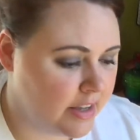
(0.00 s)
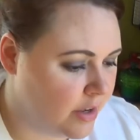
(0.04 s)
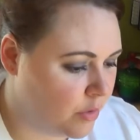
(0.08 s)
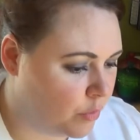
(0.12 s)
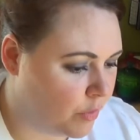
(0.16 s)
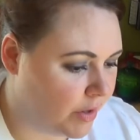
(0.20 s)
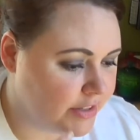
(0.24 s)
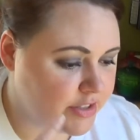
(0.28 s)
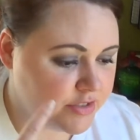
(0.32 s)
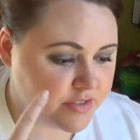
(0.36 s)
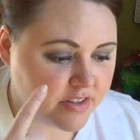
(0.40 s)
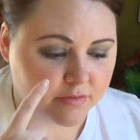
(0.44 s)

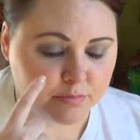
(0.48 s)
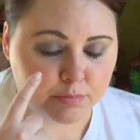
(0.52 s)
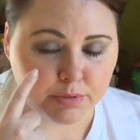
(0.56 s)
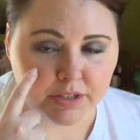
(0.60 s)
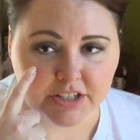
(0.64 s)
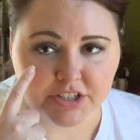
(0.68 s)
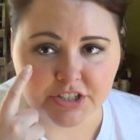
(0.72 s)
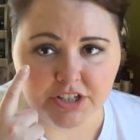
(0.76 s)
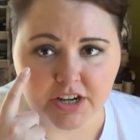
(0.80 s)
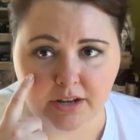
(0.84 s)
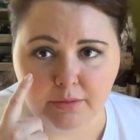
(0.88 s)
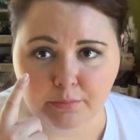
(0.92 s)
Well, I do have
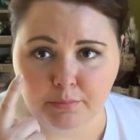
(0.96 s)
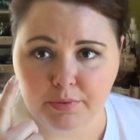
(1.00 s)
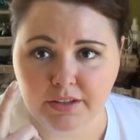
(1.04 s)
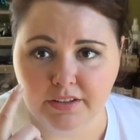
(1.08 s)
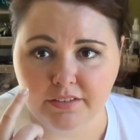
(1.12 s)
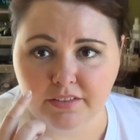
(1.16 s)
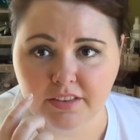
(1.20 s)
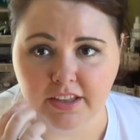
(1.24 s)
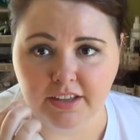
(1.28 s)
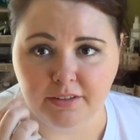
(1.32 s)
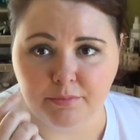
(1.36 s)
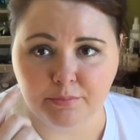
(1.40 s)
blush on,
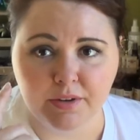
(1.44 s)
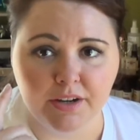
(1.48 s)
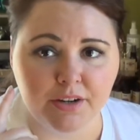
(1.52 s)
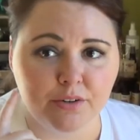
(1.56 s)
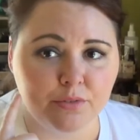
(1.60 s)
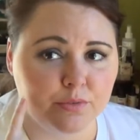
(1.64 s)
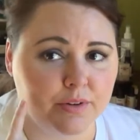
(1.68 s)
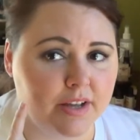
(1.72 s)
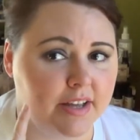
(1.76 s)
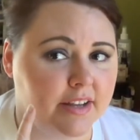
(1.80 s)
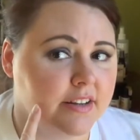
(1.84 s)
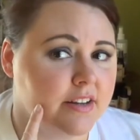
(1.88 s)
but like my
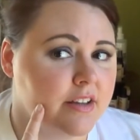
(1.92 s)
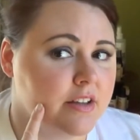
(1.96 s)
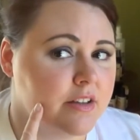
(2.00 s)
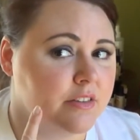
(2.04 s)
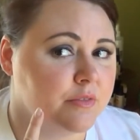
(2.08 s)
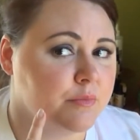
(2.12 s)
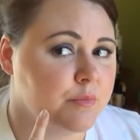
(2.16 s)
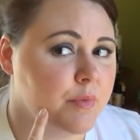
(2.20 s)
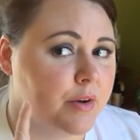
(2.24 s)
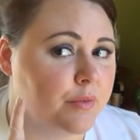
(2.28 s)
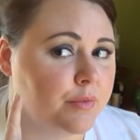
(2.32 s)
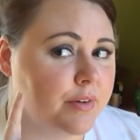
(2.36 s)
red,
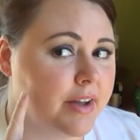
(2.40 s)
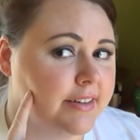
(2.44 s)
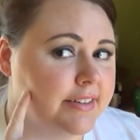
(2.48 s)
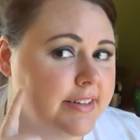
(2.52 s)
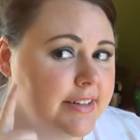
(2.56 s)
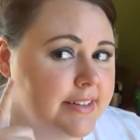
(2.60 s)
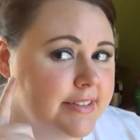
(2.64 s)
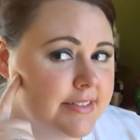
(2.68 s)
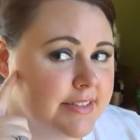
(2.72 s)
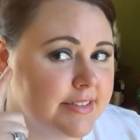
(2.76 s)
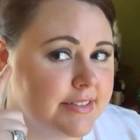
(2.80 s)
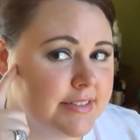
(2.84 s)
my
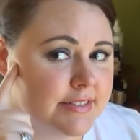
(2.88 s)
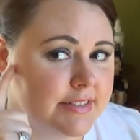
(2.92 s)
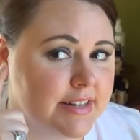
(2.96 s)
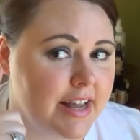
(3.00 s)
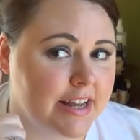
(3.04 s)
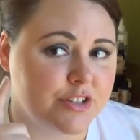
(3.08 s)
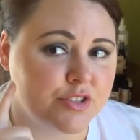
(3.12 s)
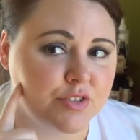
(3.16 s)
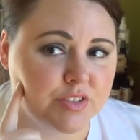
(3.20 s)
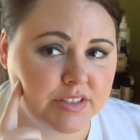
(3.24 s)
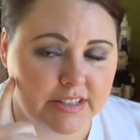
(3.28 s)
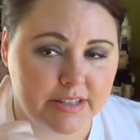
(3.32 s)
redness that's
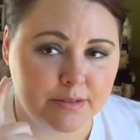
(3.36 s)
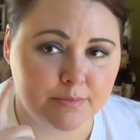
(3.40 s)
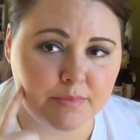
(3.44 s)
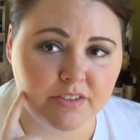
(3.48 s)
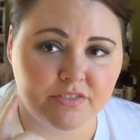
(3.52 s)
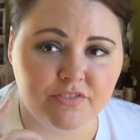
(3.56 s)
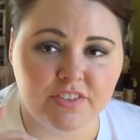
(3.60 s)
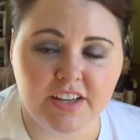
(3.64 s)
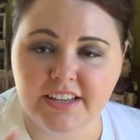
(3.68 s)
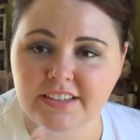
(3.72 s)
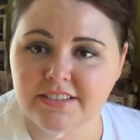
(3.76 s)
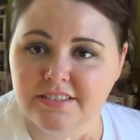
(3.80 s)
naturally in my
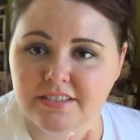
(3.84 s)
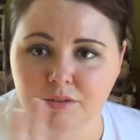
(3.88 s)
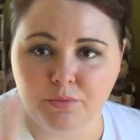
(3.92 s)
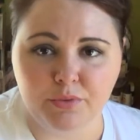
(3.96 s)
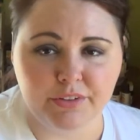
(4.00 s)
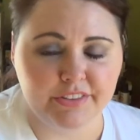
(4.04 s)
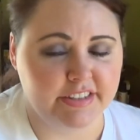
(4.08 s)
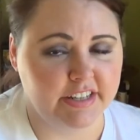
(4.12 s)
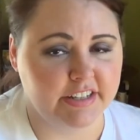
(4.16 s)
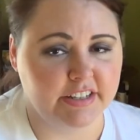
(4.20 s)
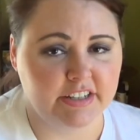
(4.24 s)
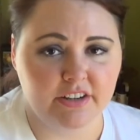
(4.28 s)
face, I
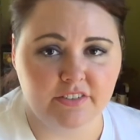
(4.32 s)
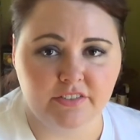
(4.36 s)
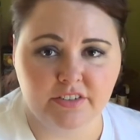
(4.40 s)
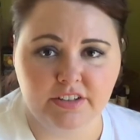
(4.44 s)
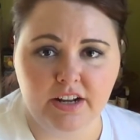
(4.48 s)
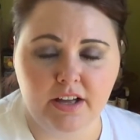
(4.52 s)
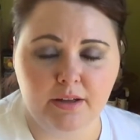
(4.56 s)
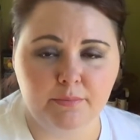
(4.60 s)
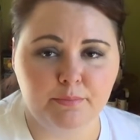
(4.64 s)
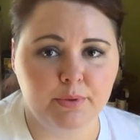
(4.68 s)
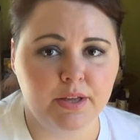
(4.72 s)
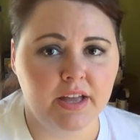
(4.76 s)
want that covered
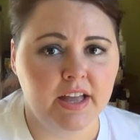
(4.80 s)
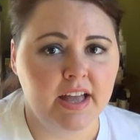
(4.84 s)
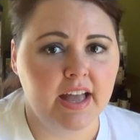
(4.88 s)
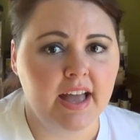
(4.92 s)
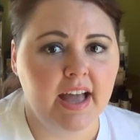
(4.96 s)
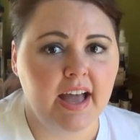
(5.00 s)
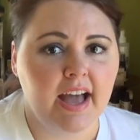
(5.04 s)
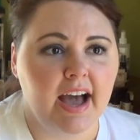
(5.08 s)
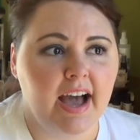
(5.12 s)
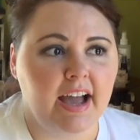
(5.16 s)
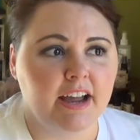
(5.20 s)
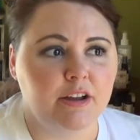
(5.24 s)
up.
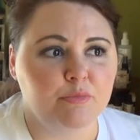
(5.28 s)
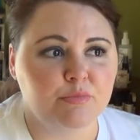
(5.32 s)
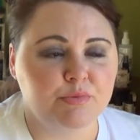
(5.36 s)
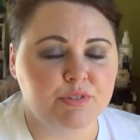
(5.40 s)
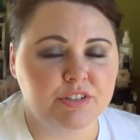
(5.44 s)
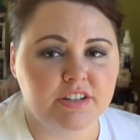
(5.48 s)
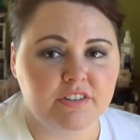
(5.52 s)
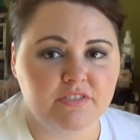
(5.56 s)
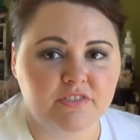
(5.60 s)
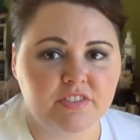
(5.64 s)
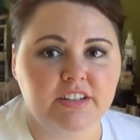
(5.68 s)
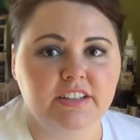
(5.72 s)
I am
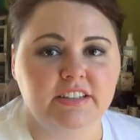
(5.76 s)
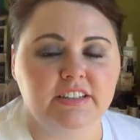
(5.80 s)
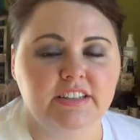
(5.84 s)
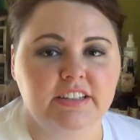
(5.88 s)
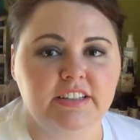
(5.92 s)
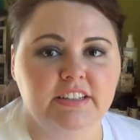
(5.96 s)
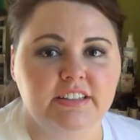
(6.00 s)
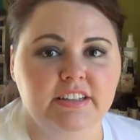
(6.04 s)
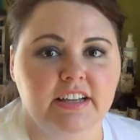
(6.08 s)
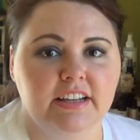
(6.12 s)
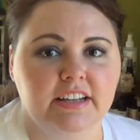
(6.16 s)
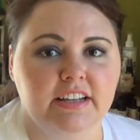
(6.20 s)

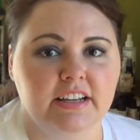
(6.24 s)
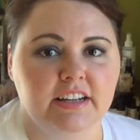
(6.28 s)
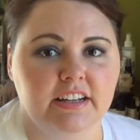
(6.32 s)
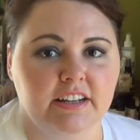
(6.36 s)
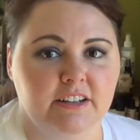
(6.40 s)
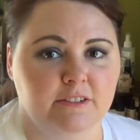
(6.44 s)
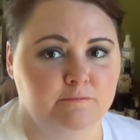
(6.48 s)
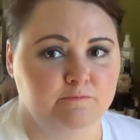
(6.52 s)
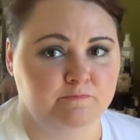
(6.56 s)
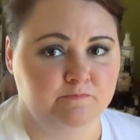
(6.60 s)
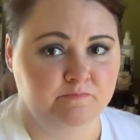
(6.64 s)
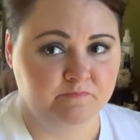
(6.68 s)
definitely like
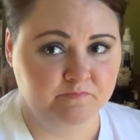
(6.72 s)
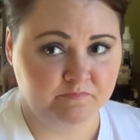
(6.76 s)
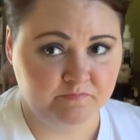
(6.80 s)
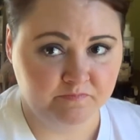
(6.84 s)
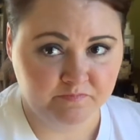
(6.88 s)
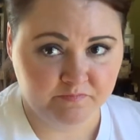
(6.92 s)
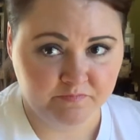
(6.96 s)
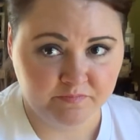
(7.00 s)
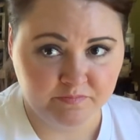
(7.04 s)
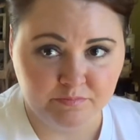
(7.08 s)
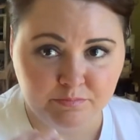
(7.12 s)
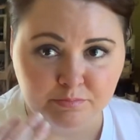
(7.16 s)
a
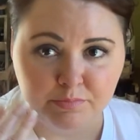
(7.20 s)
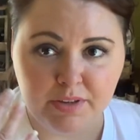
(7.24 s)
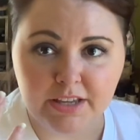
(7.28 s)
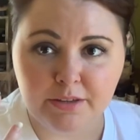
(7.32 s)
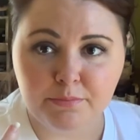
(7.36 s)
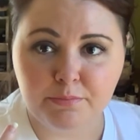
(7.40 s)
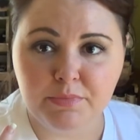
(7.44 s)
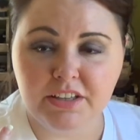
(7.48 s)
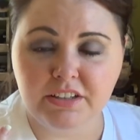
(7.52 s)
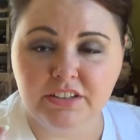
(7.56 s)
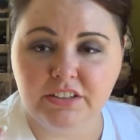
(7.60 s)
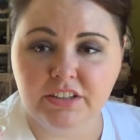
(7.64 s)
make
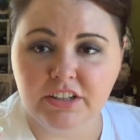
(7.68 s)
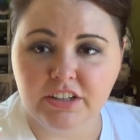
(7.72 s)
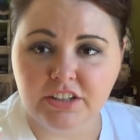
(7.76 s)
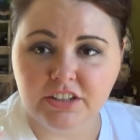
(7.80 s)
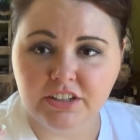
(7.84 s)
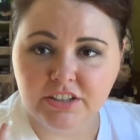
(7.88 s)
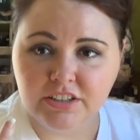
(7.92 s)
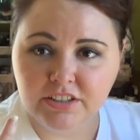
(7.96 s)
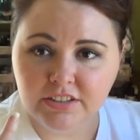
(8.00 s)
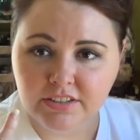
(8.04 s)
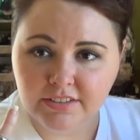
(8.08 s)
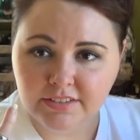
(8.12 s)
me look
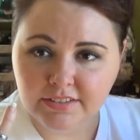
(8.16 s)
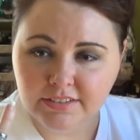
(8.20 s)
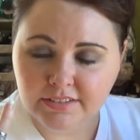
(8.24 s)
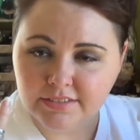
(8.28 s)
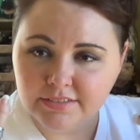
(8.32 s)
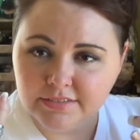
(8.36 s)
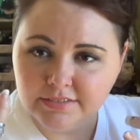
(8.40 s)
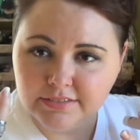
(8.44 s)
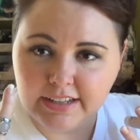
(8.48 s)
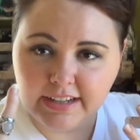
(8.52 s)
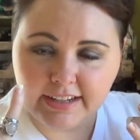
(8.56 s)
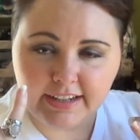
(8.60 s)

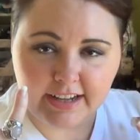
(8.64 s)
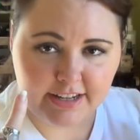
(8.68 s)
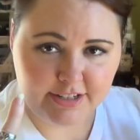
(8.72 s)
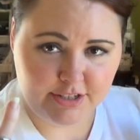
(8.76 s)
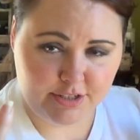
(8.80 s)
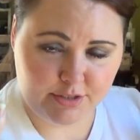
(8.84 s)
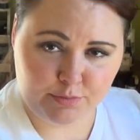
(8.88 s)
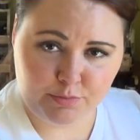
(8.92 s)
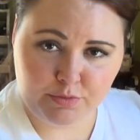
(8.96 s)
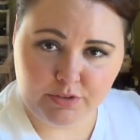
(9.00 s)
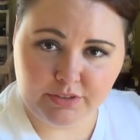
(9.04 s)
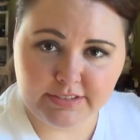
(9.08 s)
like I
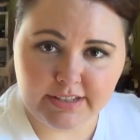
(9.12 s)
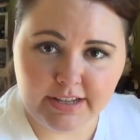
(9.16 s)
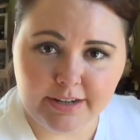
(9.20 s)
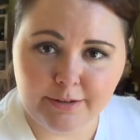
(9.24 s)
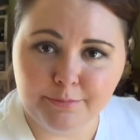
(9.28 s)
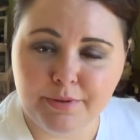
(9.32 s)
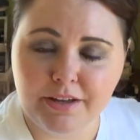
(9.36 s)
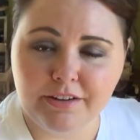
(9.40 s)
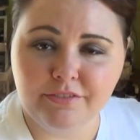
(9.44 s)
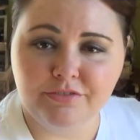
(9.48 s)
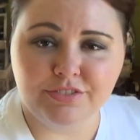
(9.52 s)
just rolled out of bed